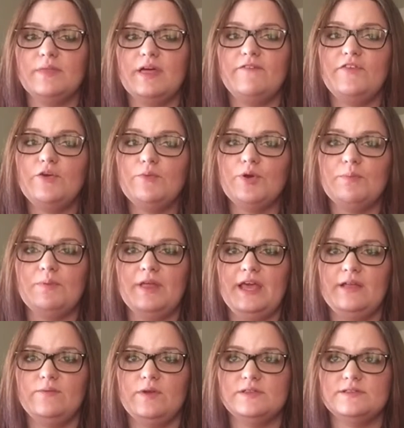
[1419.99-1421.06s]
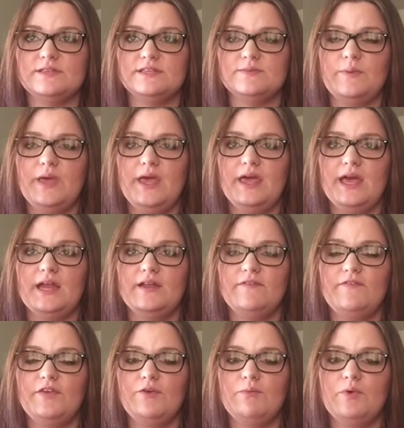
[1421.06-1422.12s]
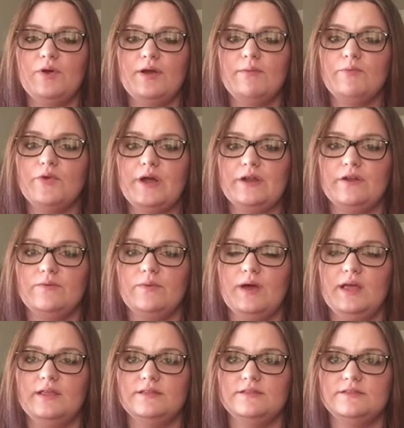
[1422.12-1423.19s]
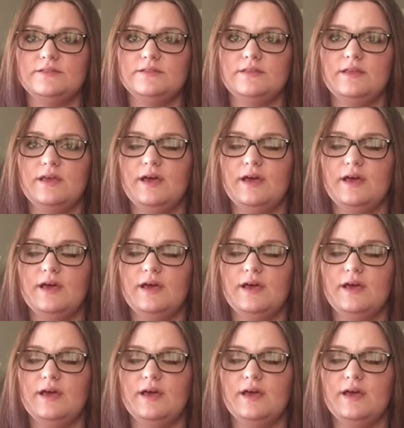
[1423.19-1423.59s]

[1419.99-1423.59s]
a few more plain ones this week and a few more embroidered ones.